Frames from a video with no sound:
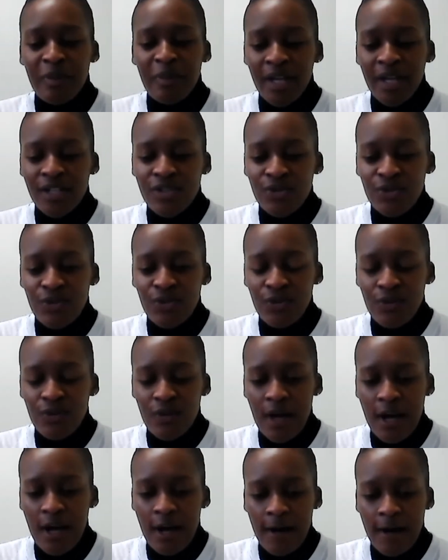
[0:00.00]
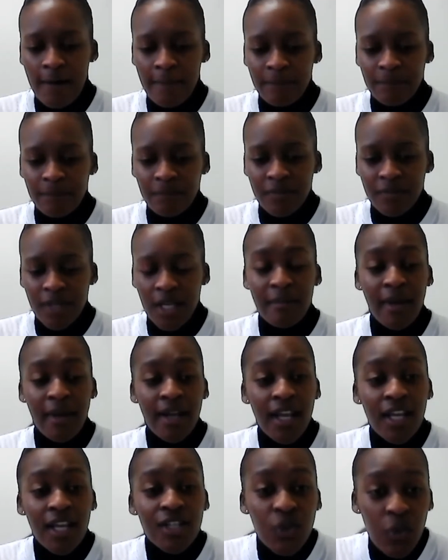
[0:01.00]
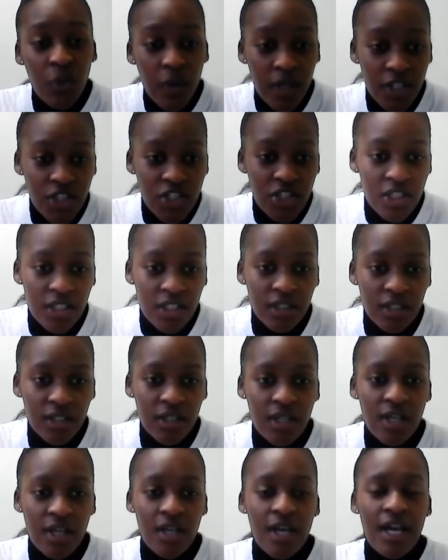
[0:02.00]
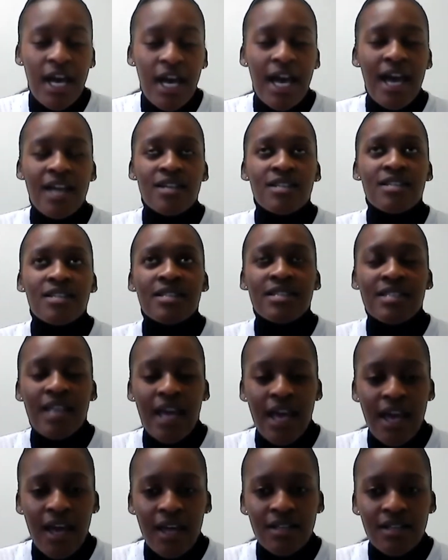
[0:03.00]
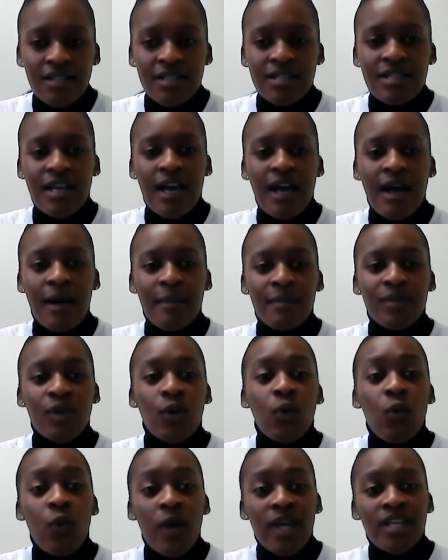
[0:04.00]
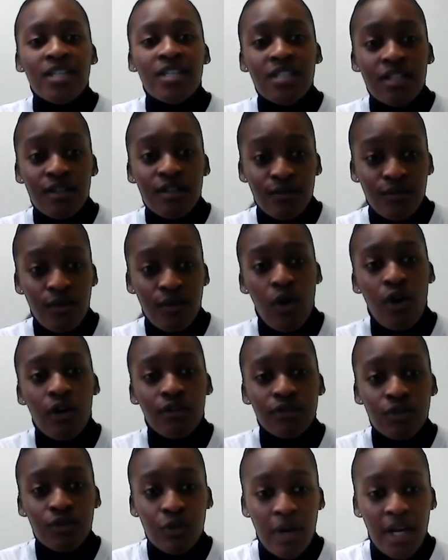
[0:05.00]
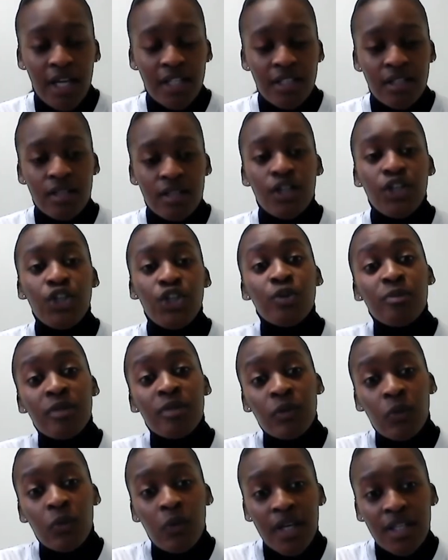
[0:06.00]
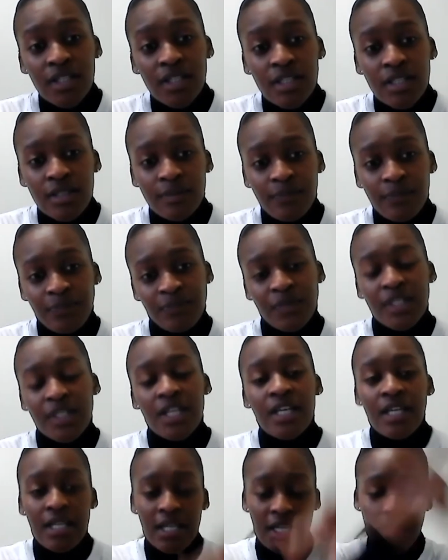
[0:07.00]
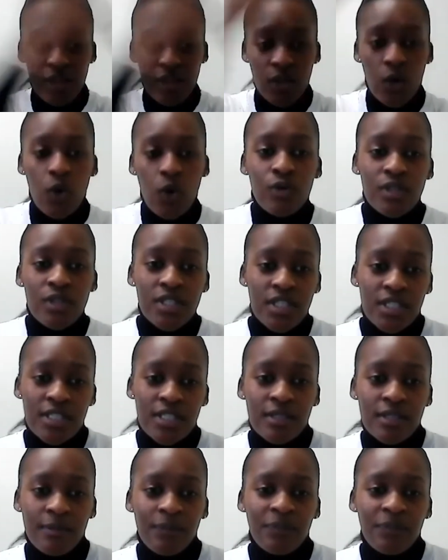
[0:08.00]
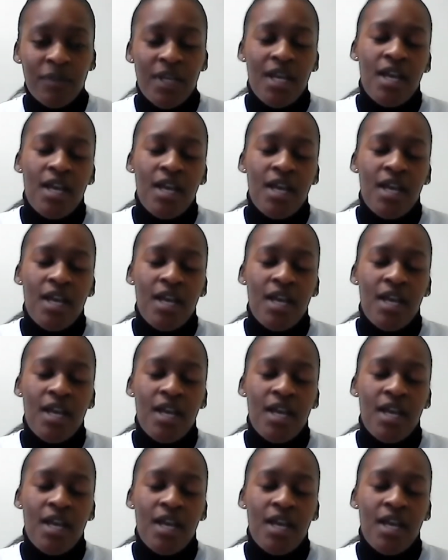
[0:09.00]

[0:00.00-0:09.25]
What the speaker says: back to then my next question. I understand the waste involved, right? The human waste in the whole system.